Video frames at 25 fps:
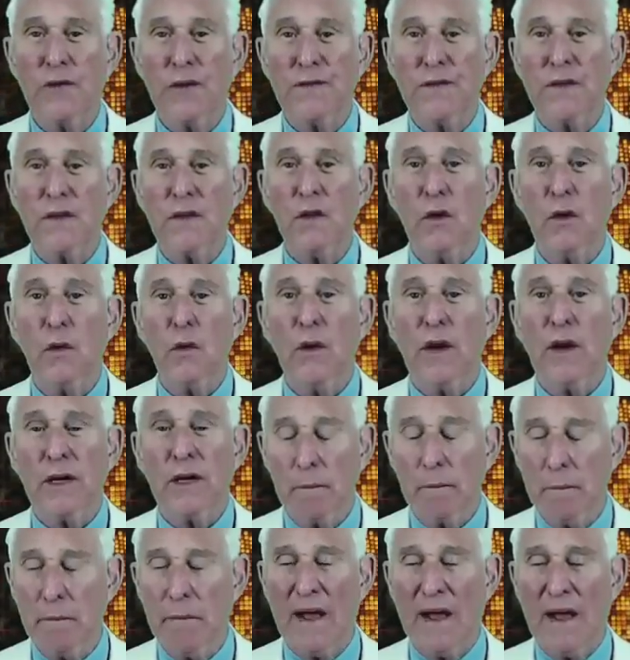that the UN
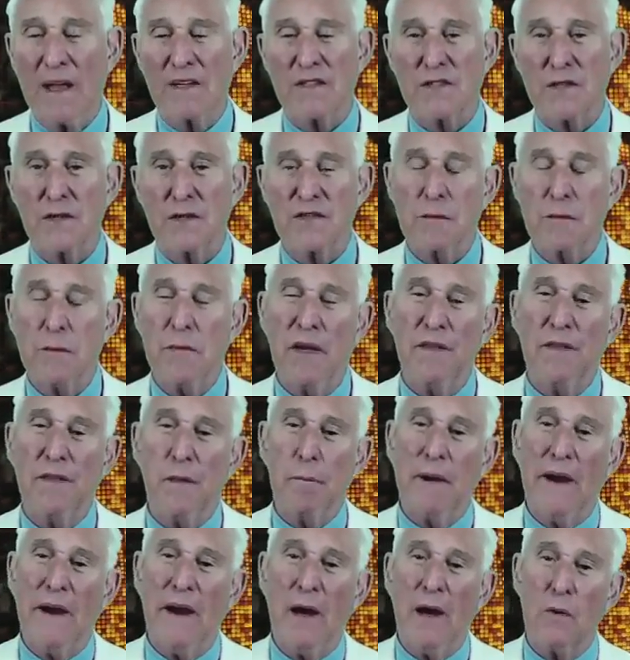ambassador Samantha
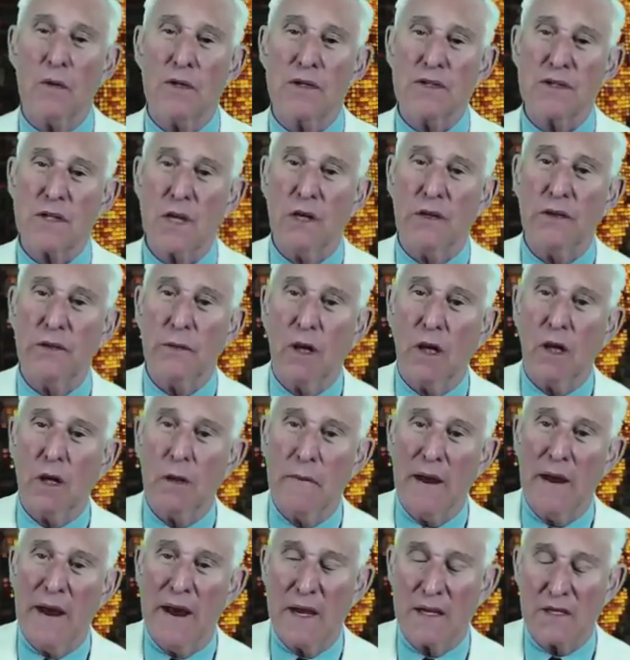Powers
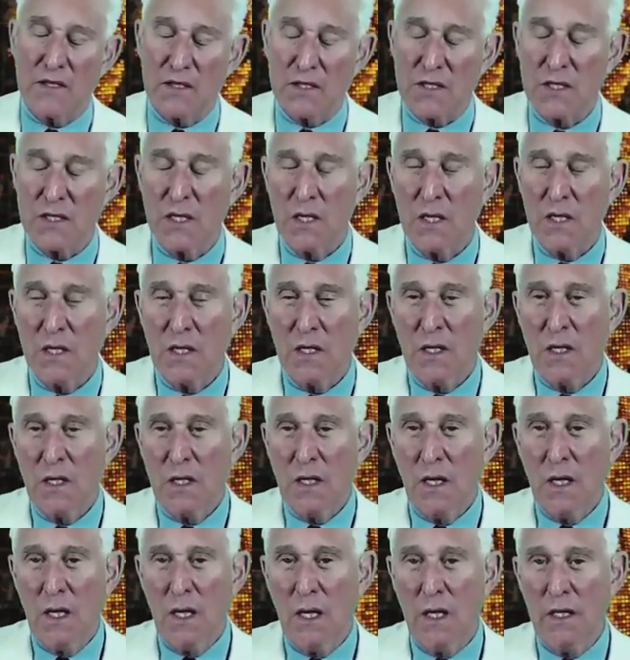unmasked
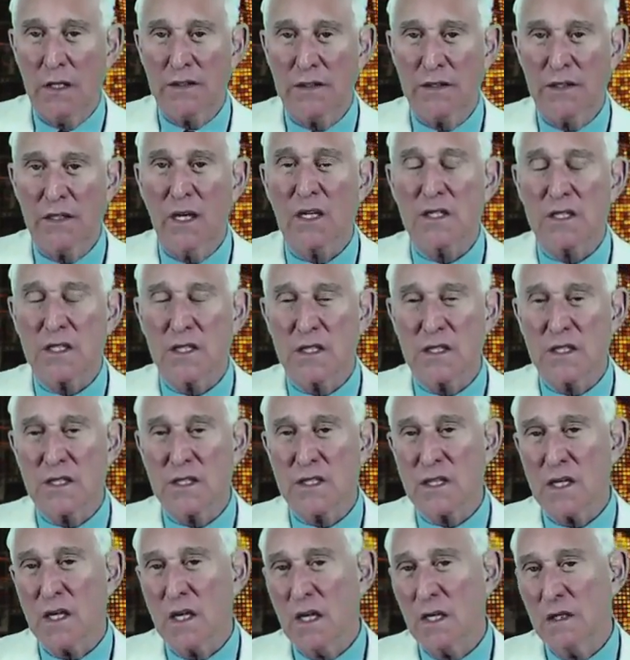
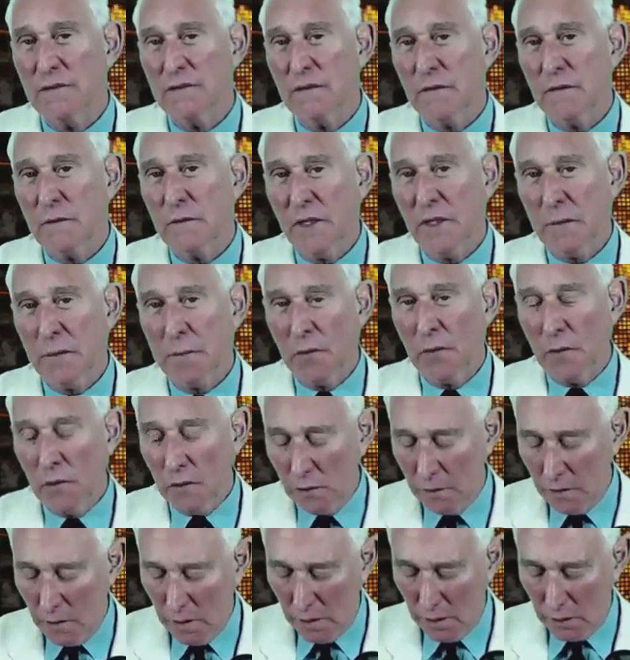dozens of
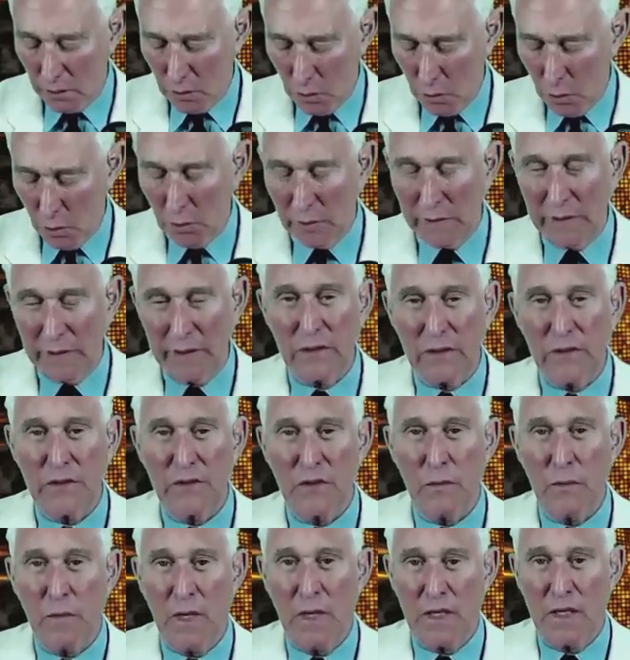people, according
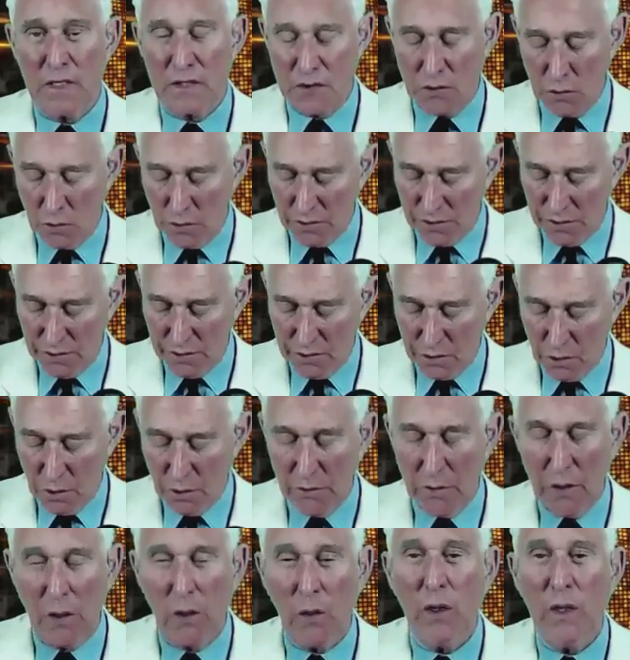to my sources,
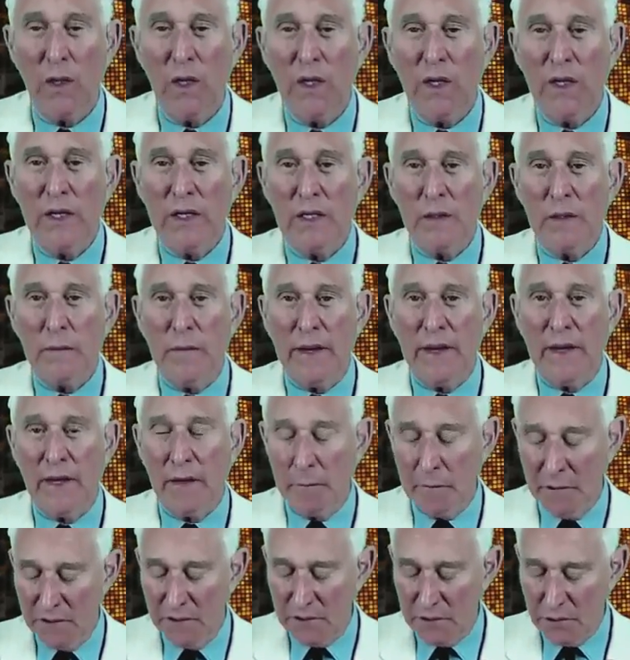although he may
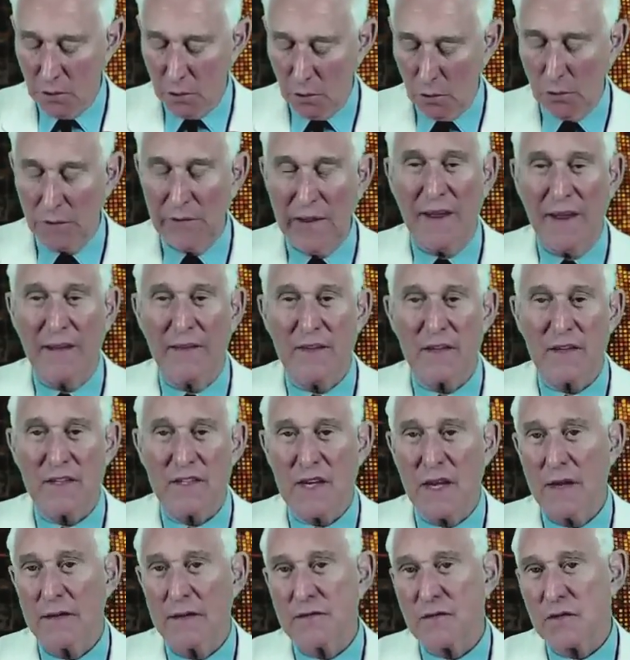have been told that this
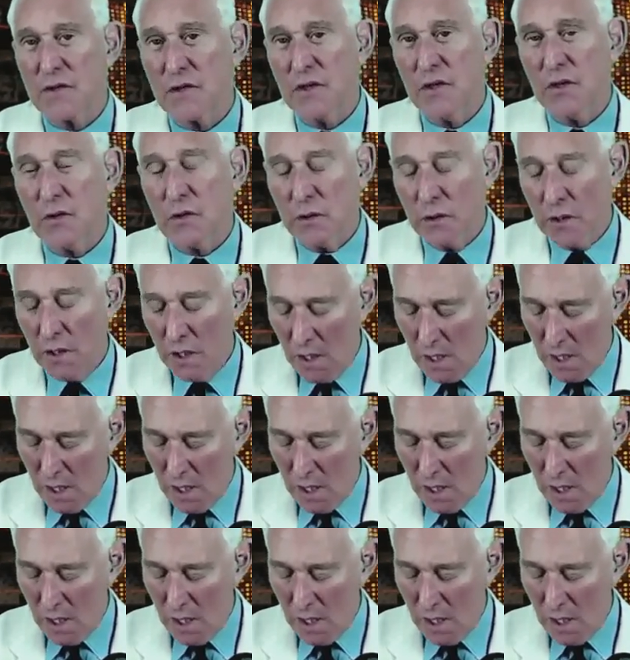afternoon.